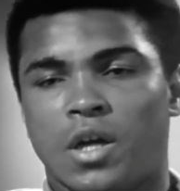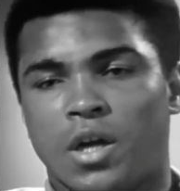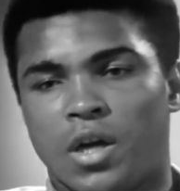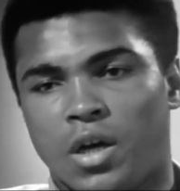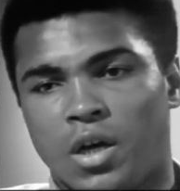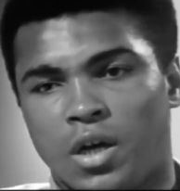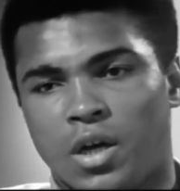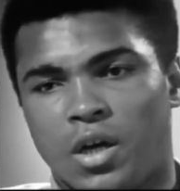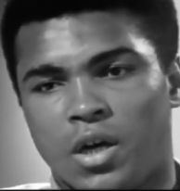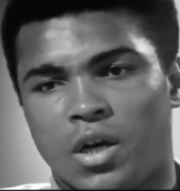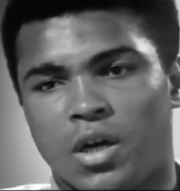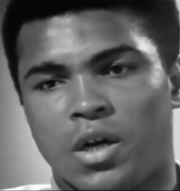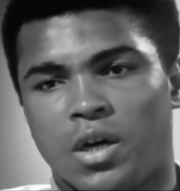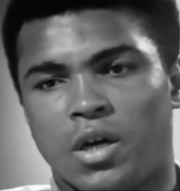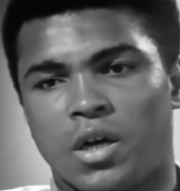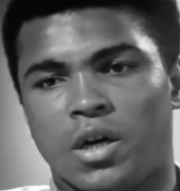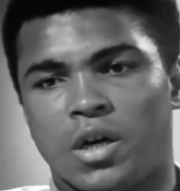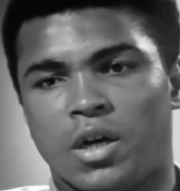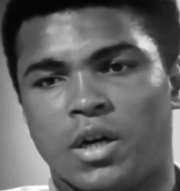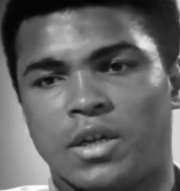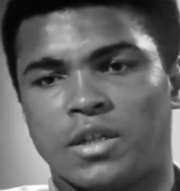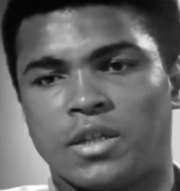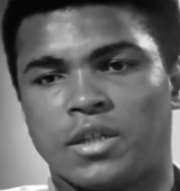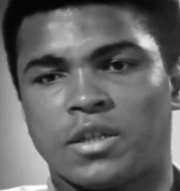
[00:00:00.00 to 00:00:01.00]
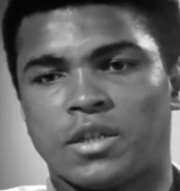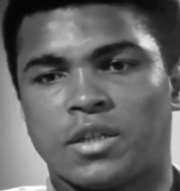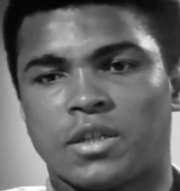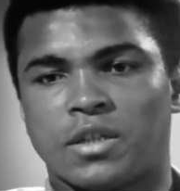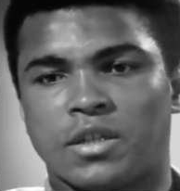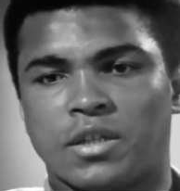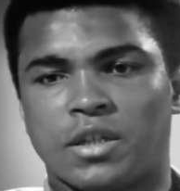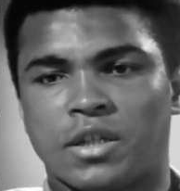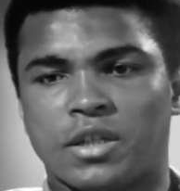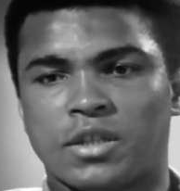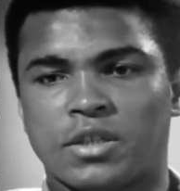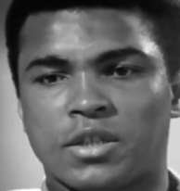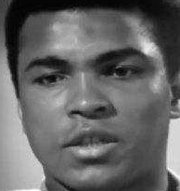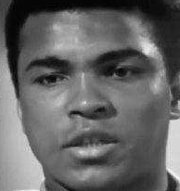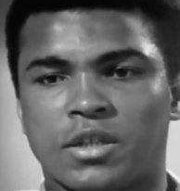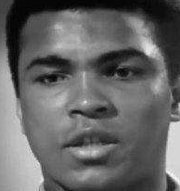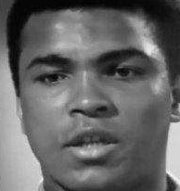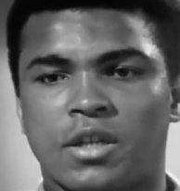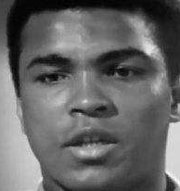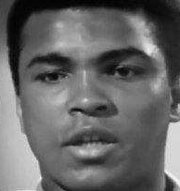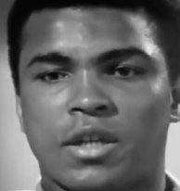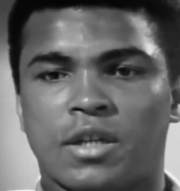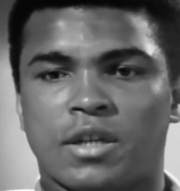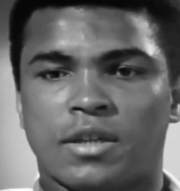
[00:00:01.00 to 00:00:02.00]
under the
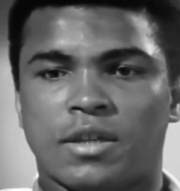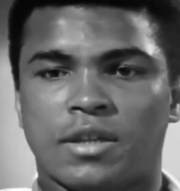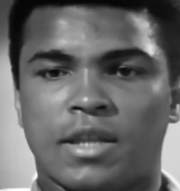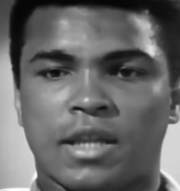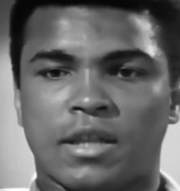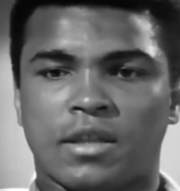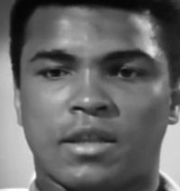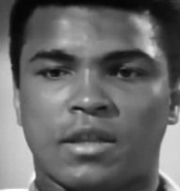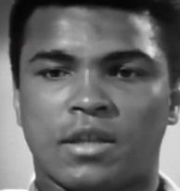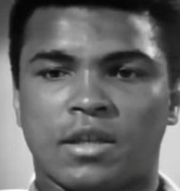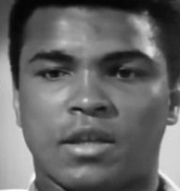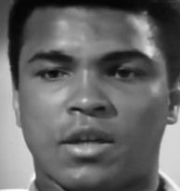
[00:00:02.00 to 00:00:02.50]
condition that